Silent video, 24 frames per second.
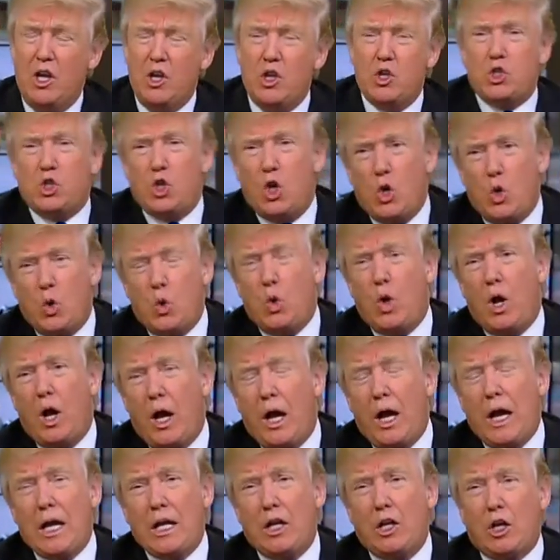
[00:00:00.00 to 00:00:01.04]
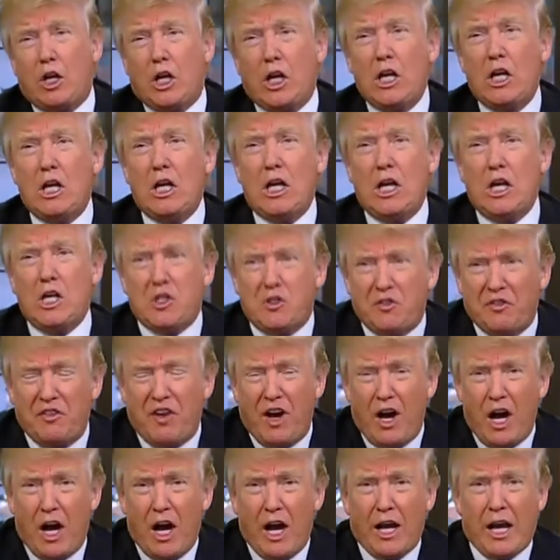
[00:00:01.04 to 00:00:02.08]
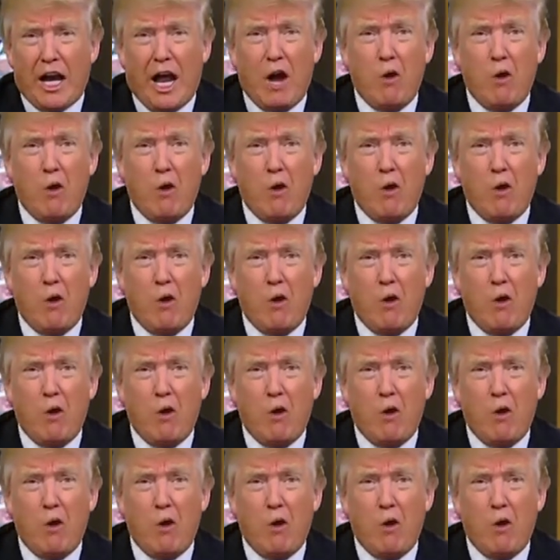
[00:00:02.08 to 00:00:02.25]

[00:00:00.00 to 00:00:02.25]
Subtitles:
So, look, it's fine.